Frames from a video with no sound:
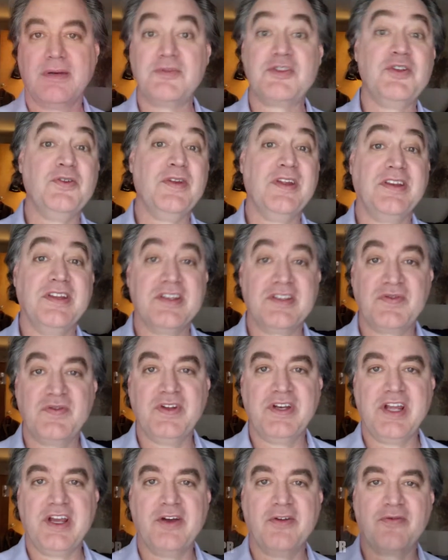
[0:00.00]
I'm shooting this
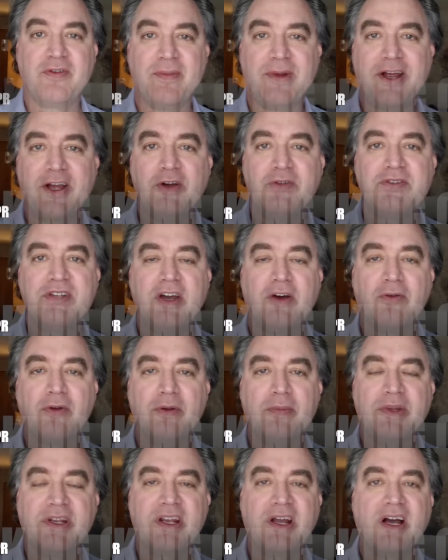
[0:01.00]
video from my hotel
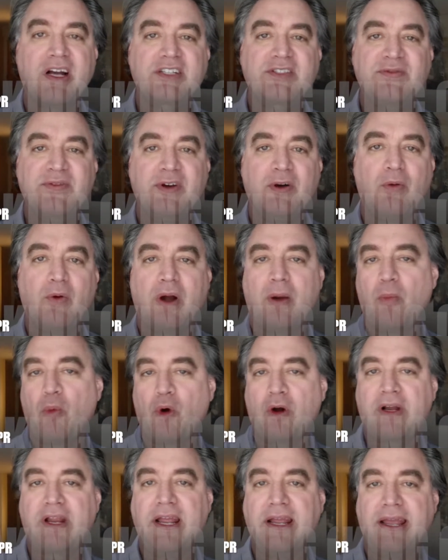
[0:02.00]
room in Knoxville where I'm
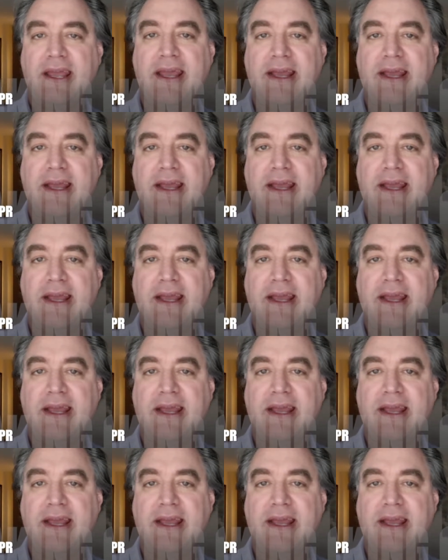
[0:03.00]
working